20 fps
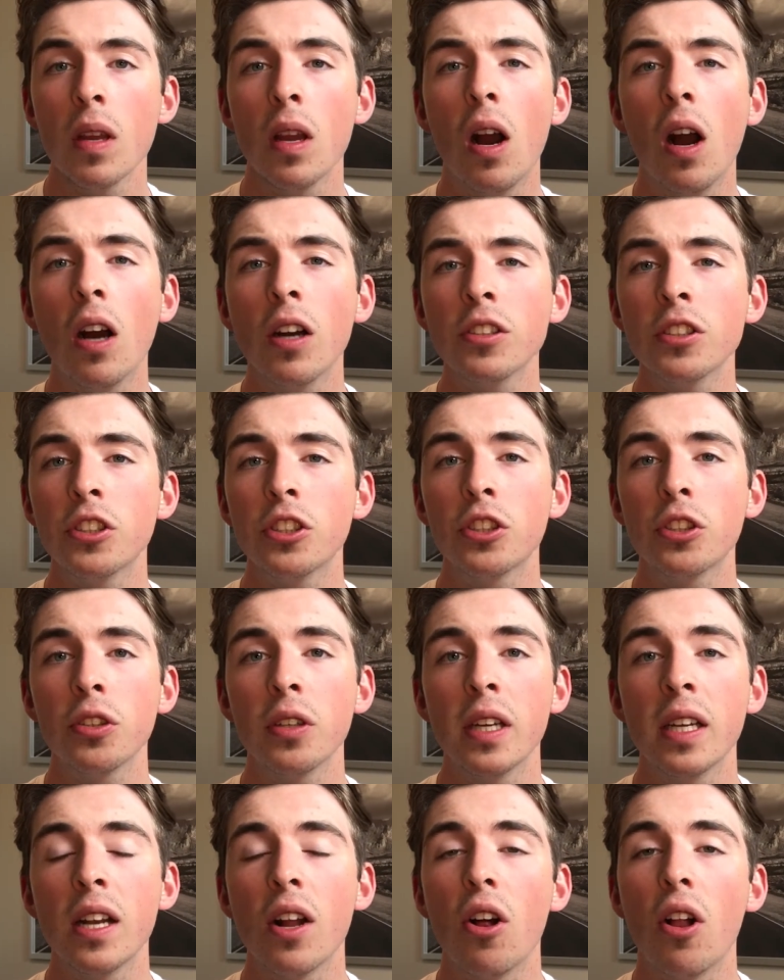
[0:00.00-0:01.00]
On
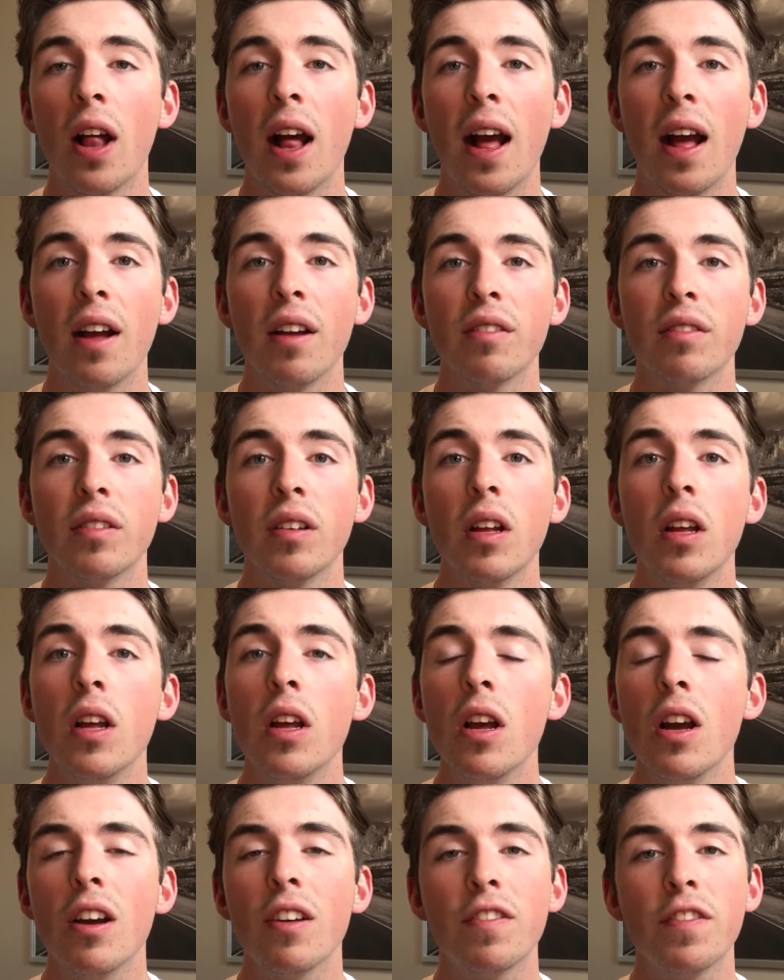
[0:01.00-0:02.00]
screen, I'll have
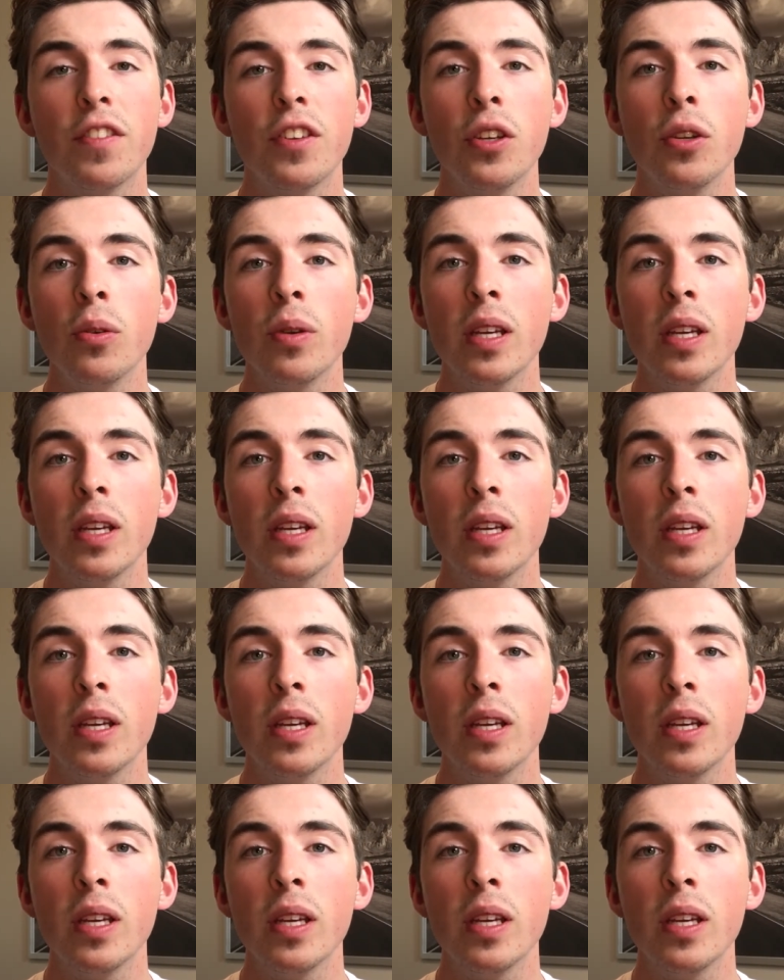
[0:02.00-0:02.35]
a few